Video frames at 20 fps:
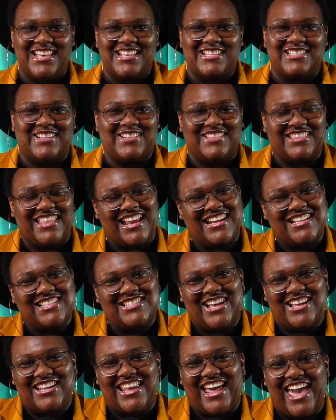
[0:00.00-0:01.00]
So that is
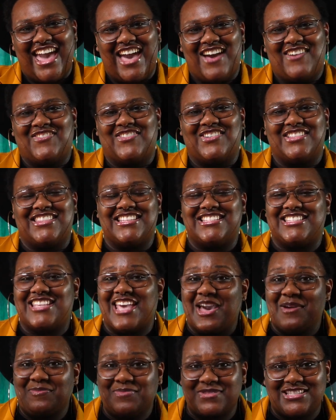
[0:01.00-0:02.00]
all I have for this
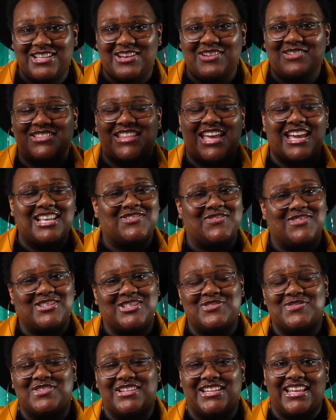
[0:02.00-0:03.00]
episode. Thanks for
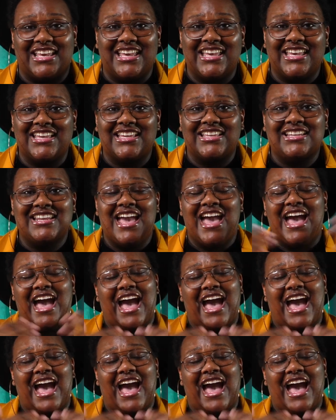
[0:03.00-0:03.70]
tuning in.